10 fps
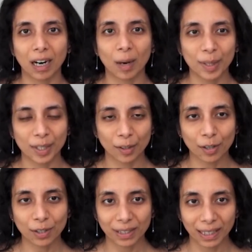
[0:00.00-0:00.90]
carbon
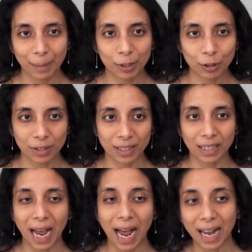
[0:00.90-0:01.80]
dioxide emissions
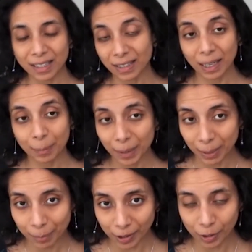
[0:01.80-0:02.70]
as they're
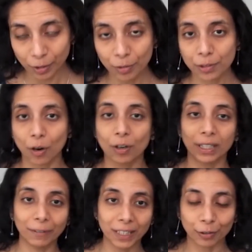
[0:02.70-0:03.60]
being produced or
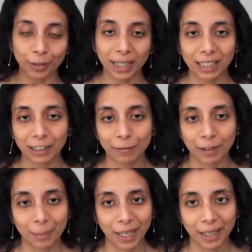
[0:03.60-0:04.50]
even directly
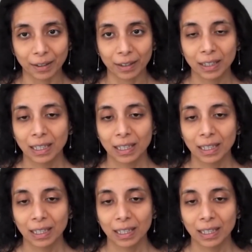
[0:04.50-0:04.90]
from air.